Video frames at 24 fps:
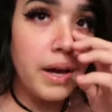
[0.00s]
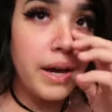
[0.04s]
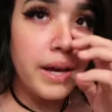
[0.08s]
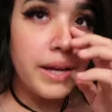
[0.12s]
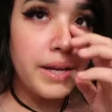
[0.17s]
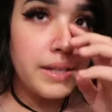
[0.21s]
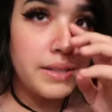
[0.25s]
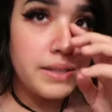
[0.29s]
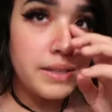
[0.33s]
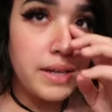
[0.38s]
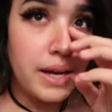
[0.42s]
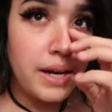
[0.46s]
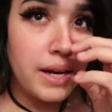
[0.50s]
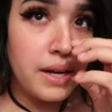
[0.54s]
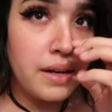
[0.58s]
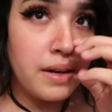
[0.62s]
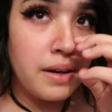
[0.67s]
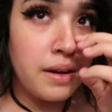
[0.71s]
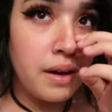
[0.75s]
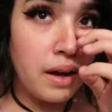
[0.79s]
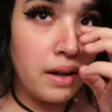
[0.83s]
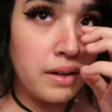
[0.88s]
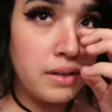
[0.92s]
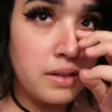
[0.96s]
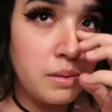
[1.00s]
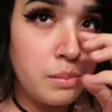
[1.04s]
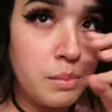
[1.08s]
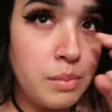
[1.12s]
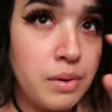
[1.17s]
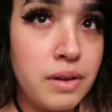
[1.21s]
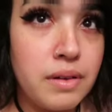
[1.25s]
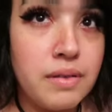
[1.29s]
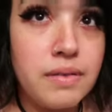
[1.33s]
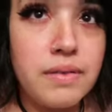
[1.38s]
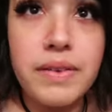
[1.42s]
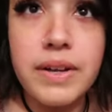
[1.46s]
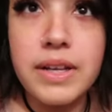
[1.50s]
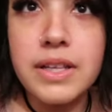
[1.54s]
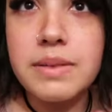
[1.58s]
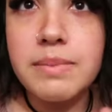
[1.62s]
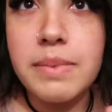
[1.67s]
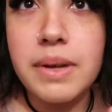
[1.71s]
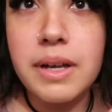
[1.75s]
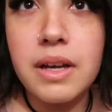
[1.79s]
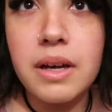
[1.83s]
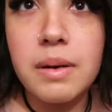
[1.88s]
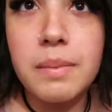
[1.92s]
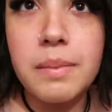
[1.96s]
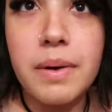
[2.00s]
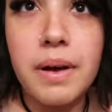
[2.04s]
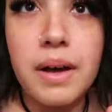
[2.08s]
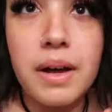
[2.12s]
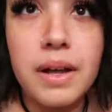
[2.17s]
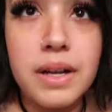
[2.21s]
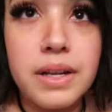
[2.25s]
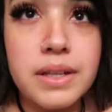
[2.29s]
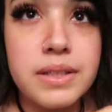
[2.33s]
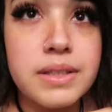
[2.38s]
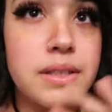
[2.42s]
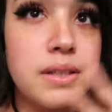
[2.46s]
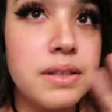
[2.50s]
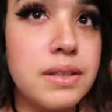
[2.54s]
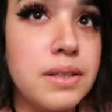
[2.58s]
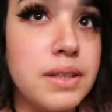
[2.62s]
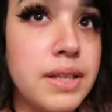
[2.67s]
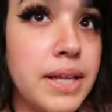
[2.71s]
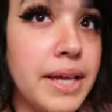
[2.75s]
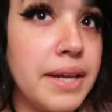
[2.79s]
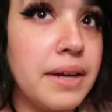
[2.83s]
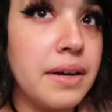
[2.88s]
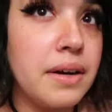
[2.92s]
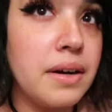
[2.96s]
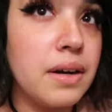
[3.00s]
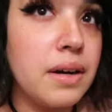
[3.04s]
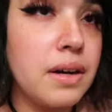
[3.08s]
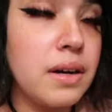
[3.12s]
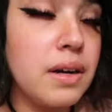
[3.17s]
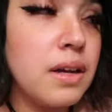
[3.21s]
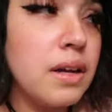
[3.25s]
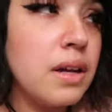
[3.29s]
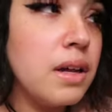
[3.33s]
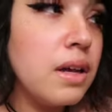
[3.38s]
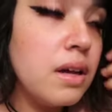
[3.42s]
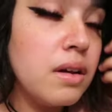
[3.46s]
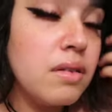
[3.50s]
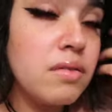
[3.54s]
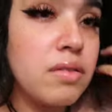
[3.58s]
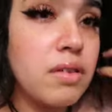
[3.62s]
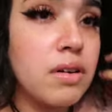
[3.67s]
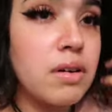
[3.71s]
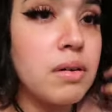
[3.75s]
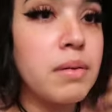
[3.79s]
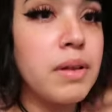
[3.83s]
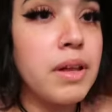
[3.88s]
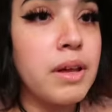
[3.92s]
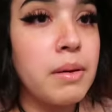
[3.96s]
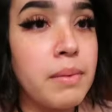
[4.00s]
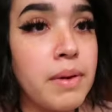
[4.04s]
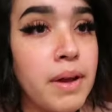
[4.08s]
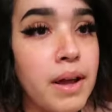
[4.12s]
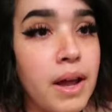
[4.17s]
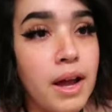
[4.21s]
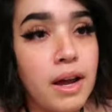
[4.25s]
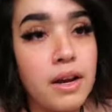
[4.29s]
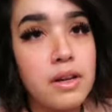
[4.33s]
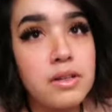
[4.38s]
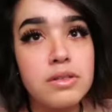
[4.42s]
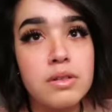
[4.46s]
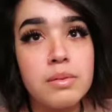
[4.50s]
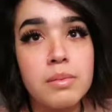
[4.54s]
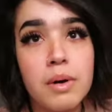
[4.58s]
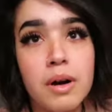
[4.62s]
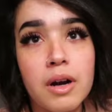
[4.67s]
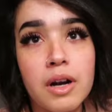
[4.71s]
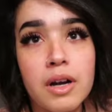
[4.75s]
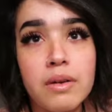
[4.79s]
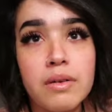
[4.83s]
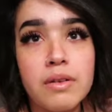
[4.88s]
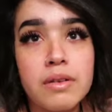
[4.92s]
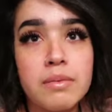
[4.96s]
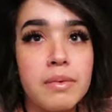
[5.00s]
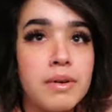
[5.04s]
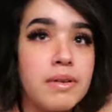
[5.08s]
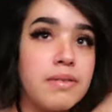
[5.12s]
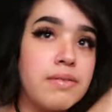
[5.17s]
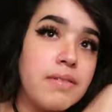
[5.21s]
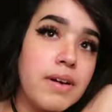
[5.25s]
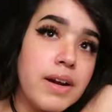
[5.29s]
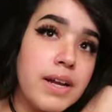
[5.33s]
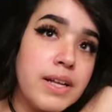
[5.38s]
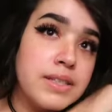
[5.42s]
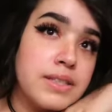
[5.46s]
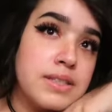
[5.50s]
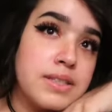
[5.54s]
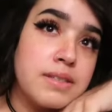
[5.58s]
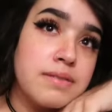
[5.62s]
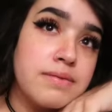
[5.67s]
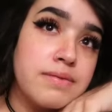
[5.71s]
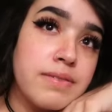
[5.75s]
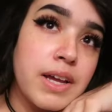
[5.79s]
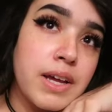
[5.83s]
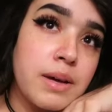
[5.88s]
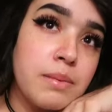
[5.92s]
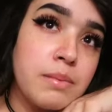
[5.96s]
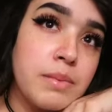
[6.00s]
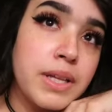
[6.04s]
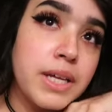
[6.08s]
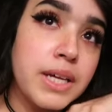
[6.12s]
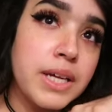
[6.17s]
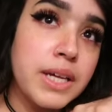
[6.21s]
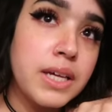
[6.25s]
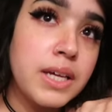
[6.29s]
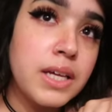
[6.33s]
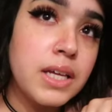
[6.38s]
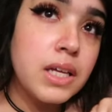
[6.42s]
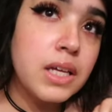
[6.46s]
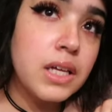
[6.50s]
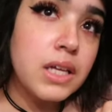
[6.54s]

I decided not to put face makeup on until later for like my actual party with my friends and family.